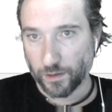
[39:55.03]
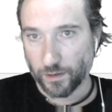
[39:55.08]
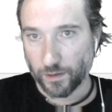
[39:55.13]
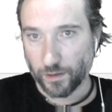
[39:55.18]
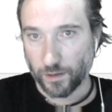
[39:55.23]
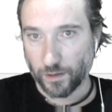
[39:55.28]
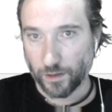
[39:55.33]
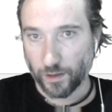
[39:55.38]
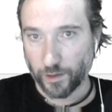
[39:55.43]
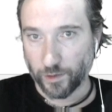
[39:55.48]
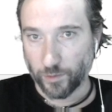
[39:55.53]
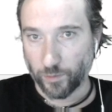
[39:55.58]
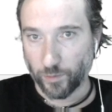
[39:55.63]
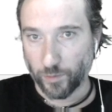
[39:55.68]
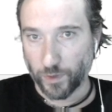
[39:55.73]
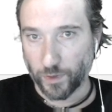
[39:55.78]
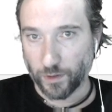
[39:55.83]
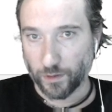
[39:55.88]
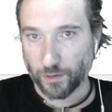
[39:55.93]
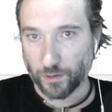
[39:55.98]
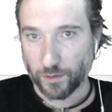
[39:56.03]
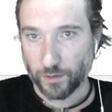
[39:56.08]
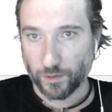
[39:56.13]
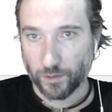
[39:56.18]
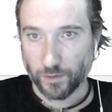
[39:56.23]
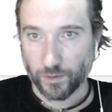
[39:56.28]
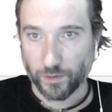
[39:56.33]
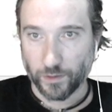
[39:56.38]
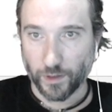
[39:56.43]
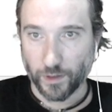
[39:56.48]
9 mil,
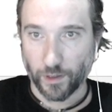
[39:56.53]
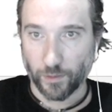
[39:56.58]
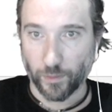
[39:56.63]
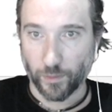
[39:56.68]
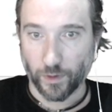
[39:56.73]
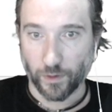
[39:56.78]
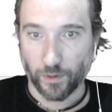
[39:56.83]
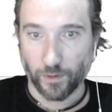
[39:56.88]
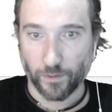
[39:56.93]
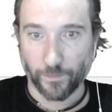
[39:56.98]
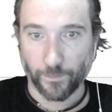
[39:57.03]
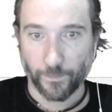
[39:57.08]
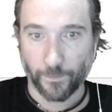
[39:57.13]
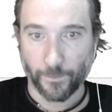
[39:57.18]
not 10 mil.